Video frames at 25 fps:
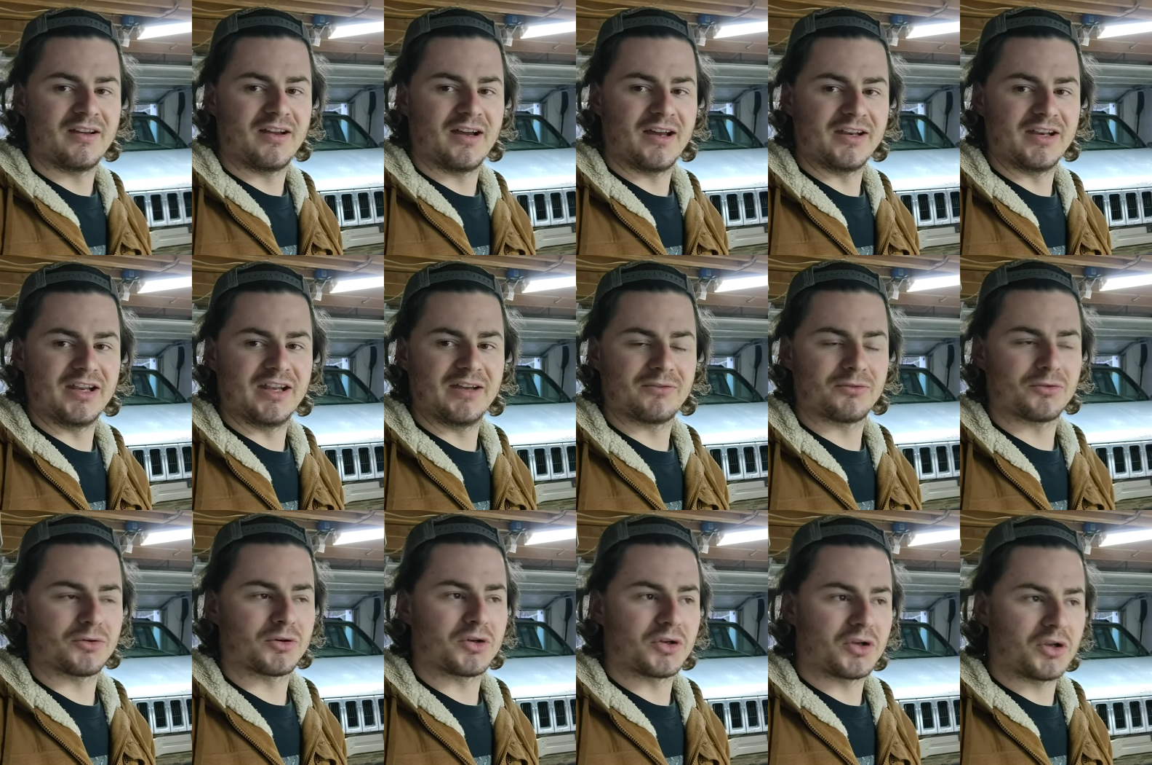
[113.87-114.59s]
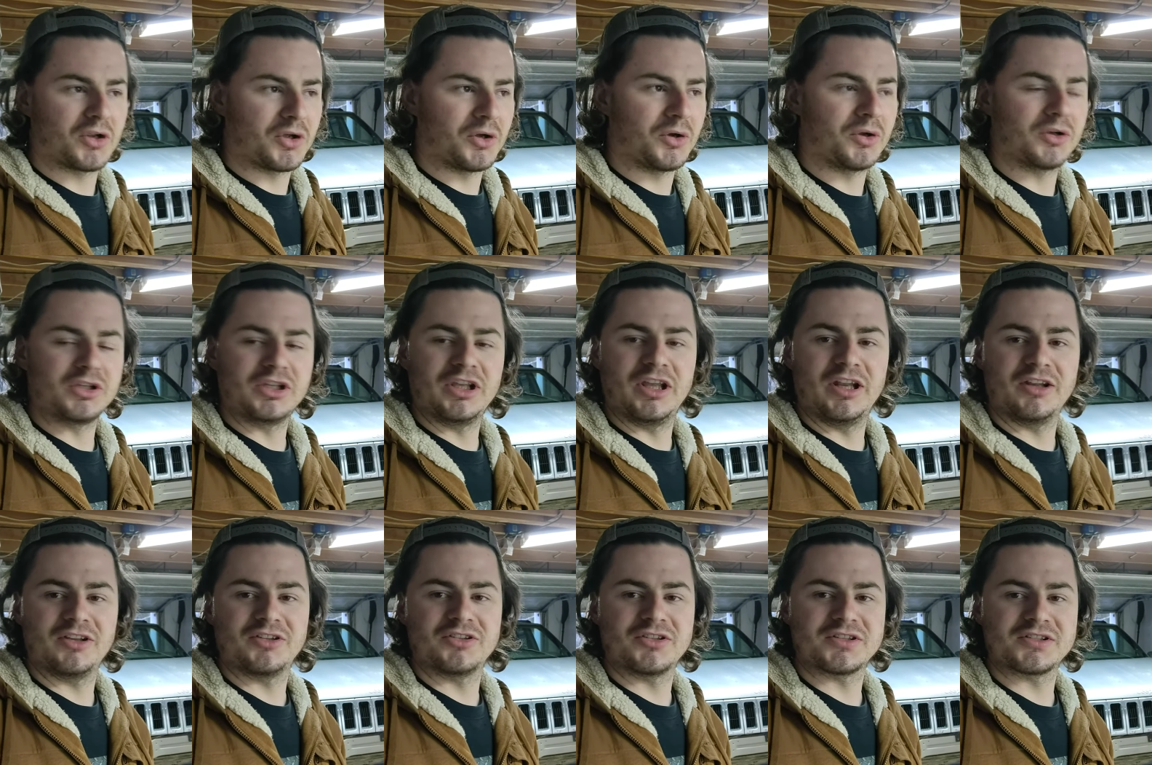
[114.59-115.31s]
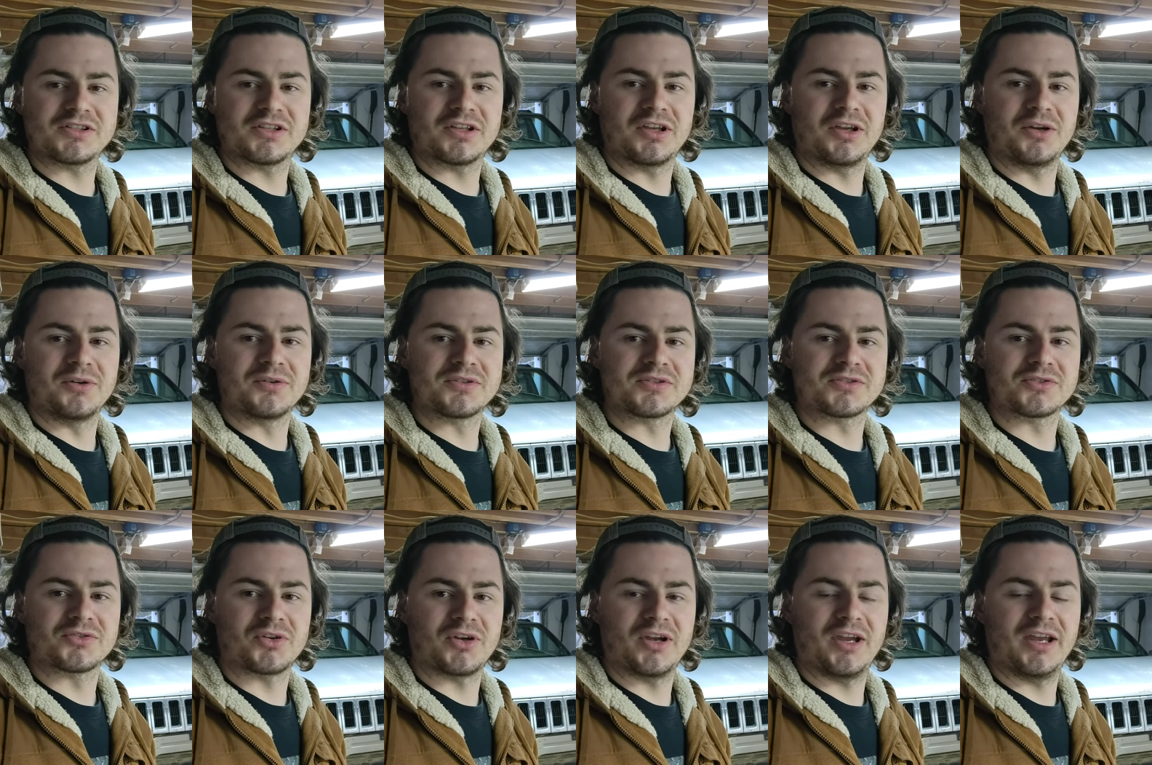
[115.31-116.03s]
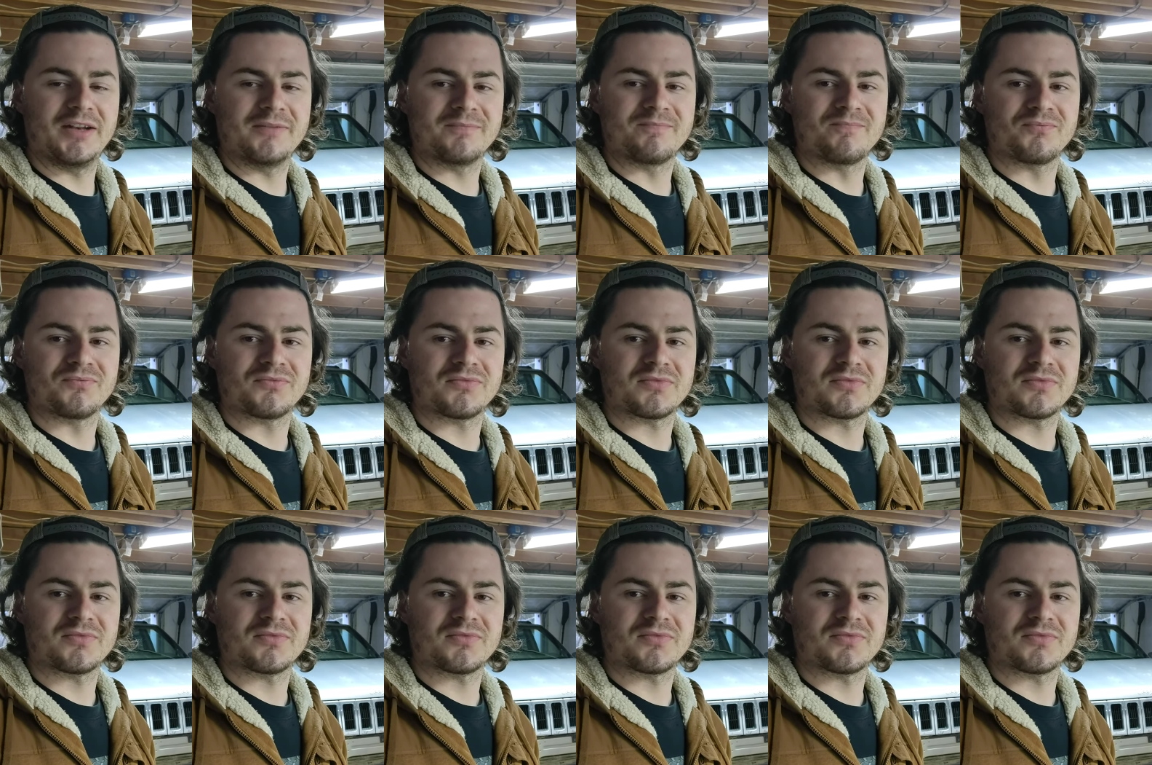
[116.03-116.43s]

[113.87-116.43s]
I never could get it just to go straight